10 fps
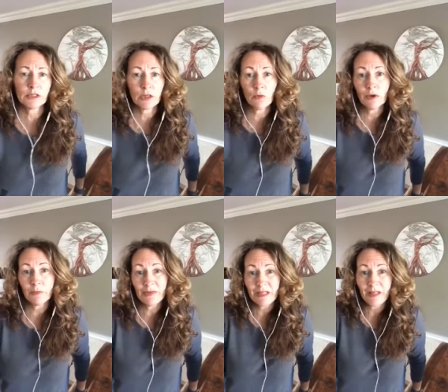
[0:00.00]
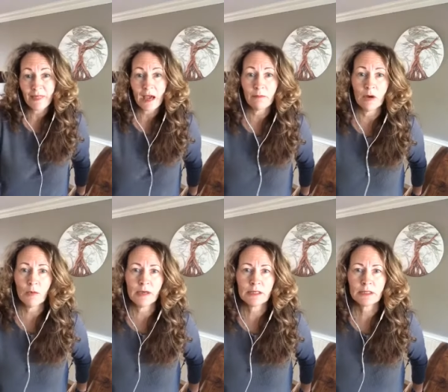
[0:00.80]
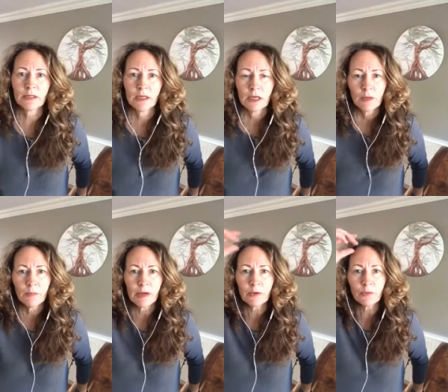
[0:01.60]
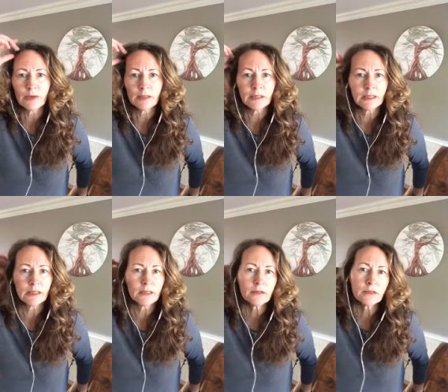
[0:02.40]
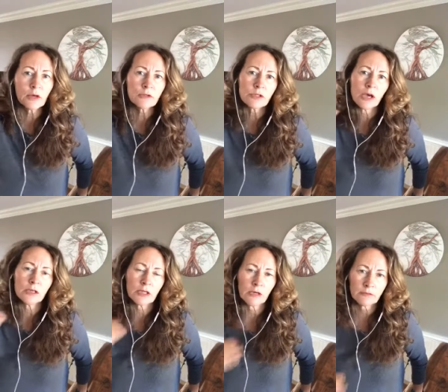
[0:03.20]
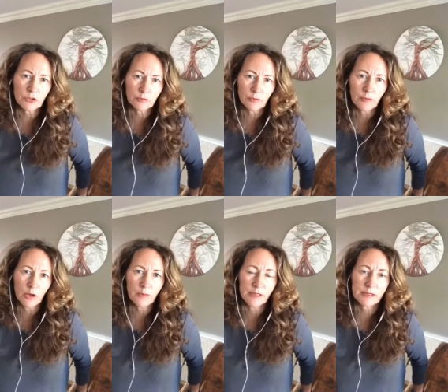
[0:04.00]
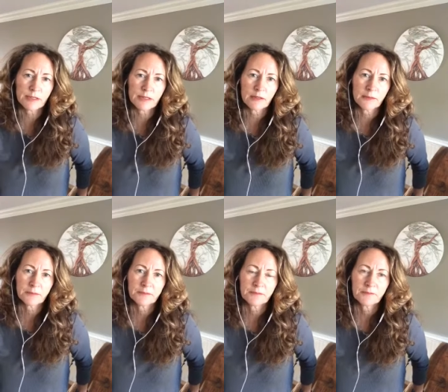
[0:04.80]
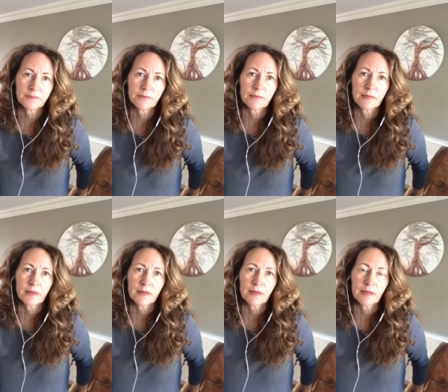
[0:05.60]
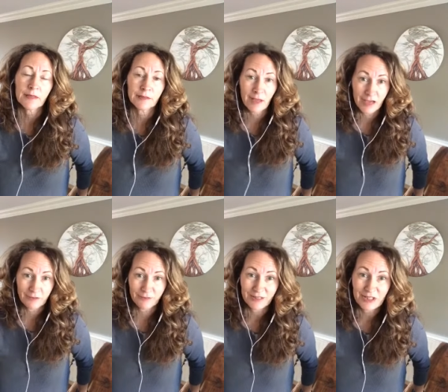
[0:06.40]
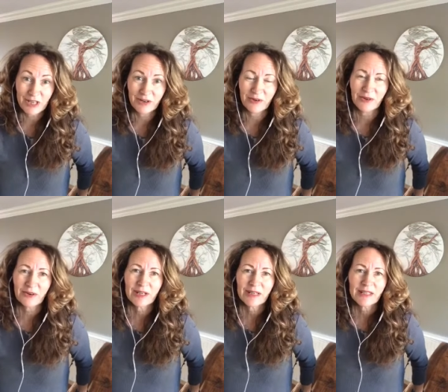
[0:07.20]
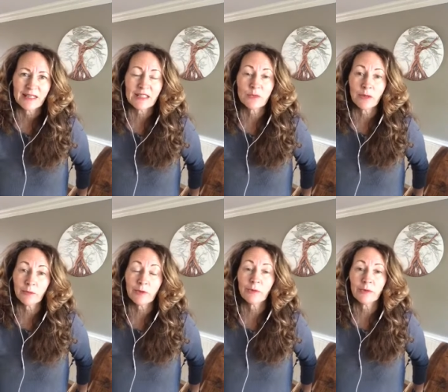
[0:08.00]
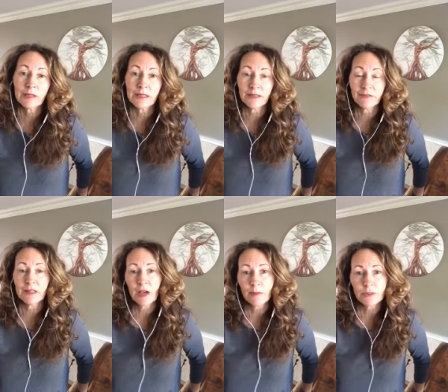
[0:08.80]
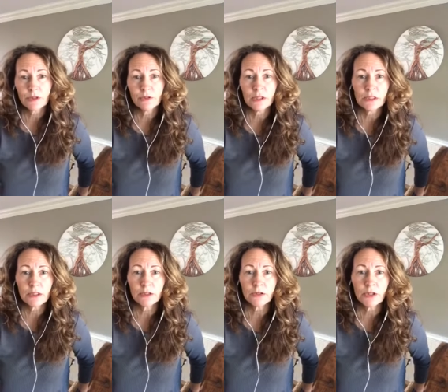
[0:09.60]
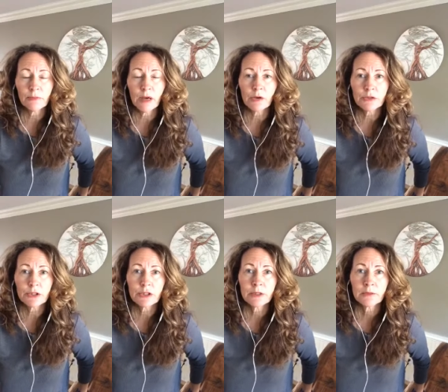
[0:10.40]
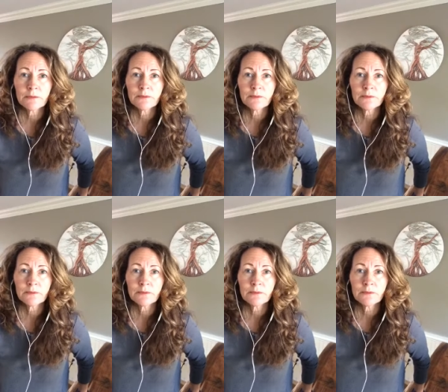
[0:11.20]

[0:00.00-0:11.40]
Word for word: we don't want to be in that moment. But really, in those uncomfortable moments in life in general, is when we're really given the opportunity to learn the most.